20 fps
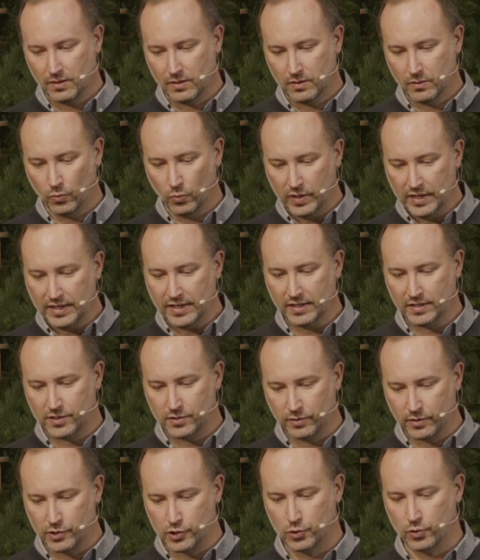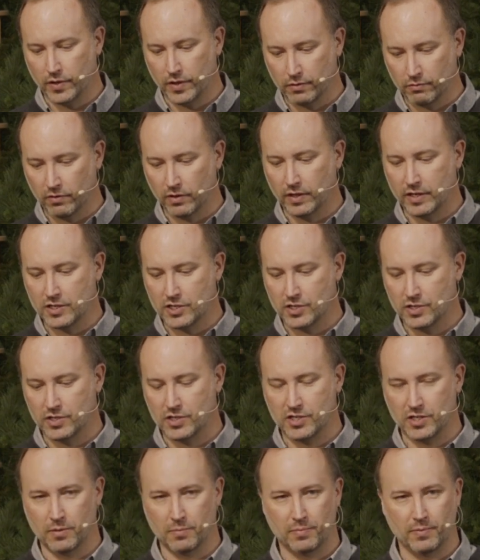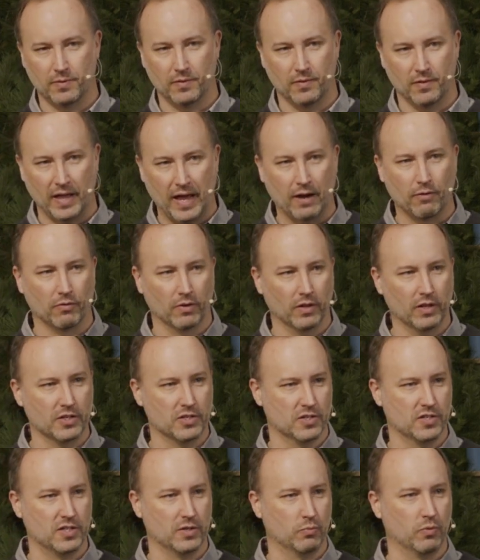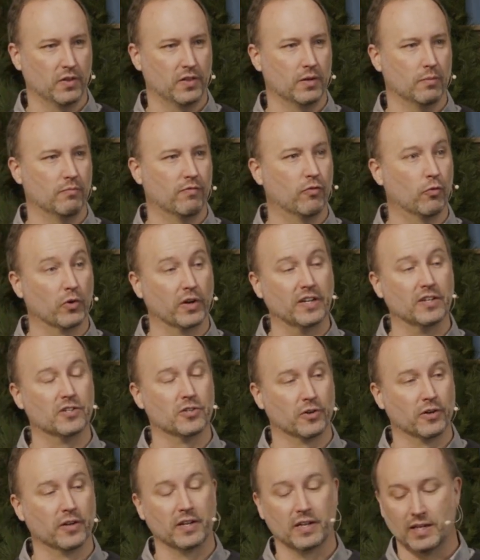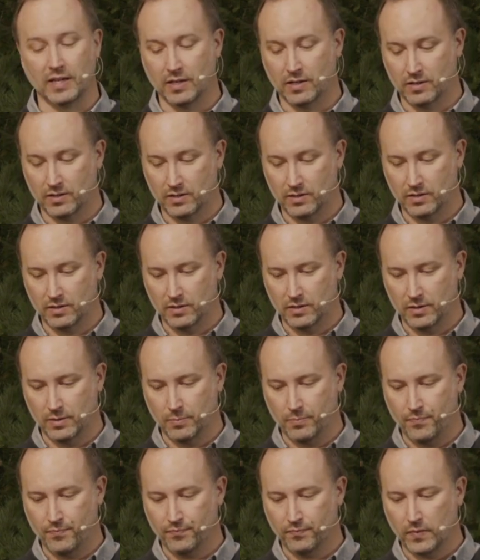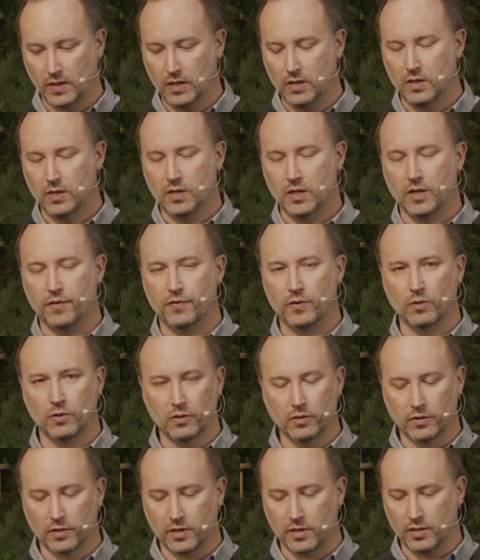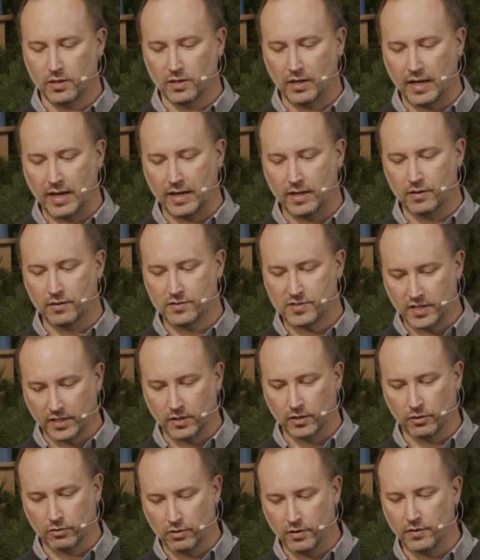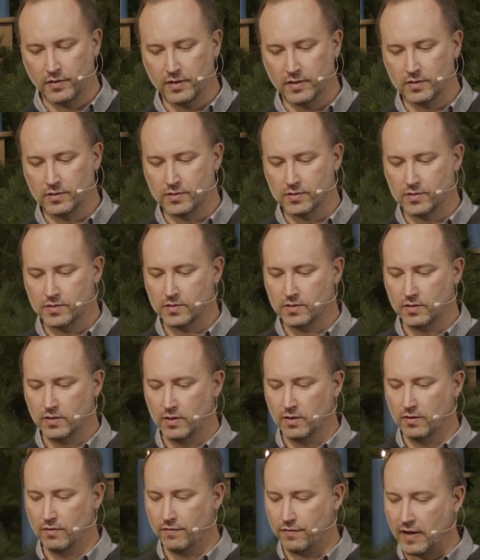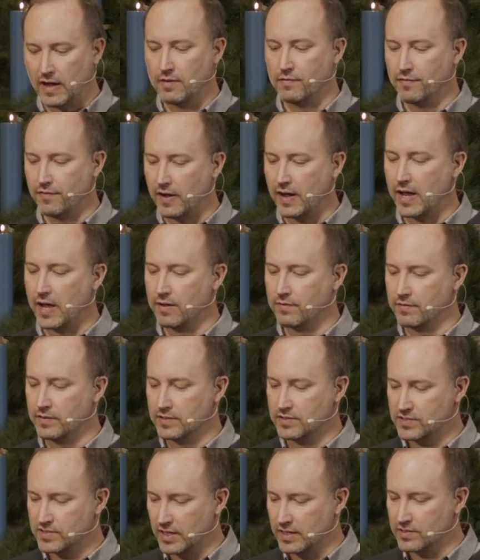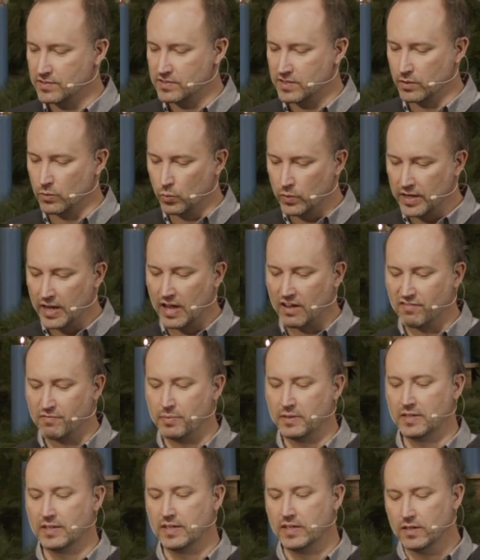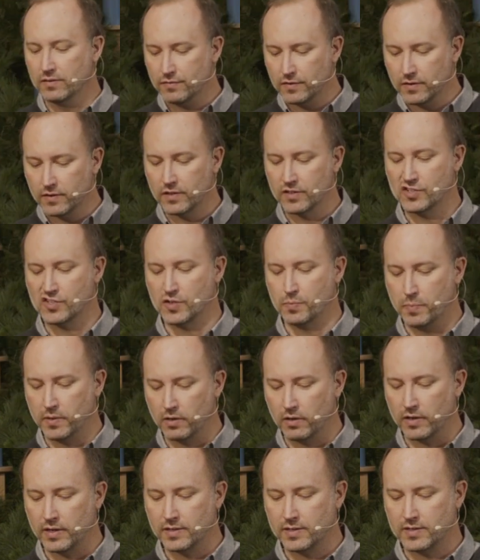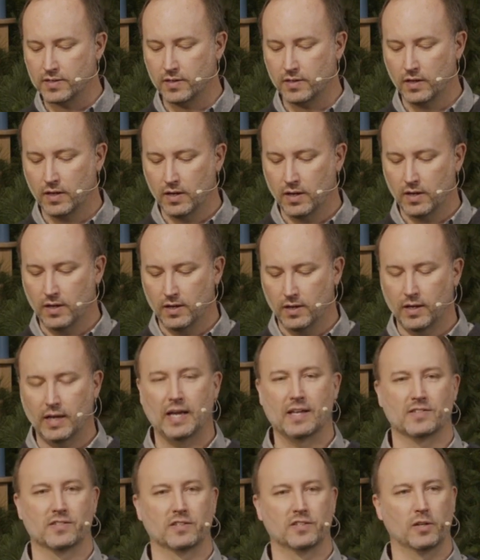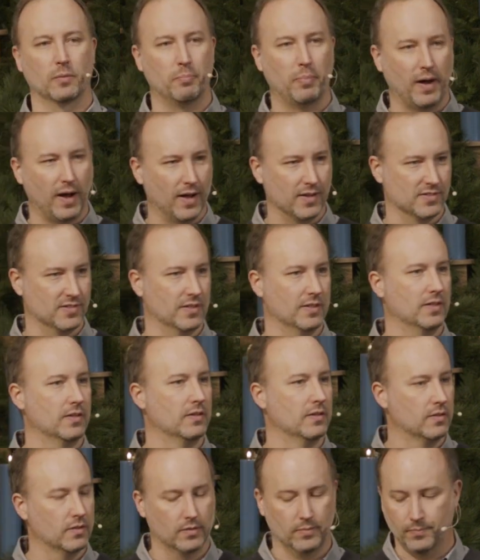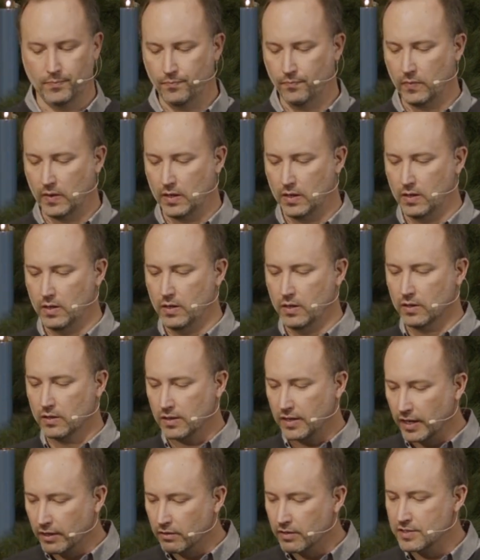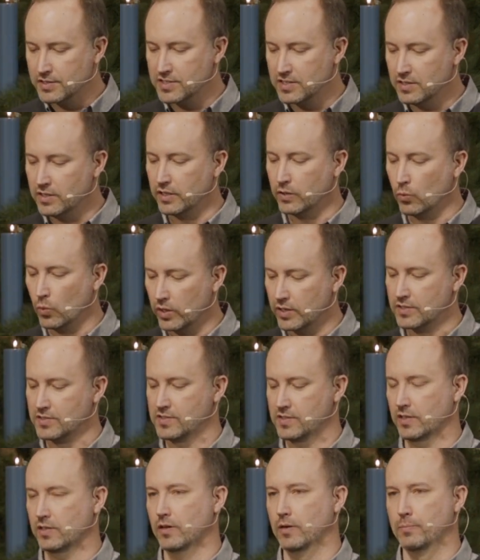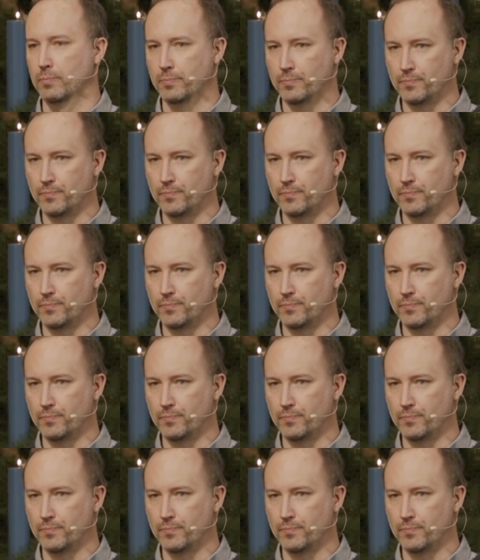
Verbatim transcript: We get to enjoy the relationship, that relationship with him for eternity. If you look at 2 Corinthians 5 5, it says that we have been given the Spirit as a deposit, guaranteeing what is to come.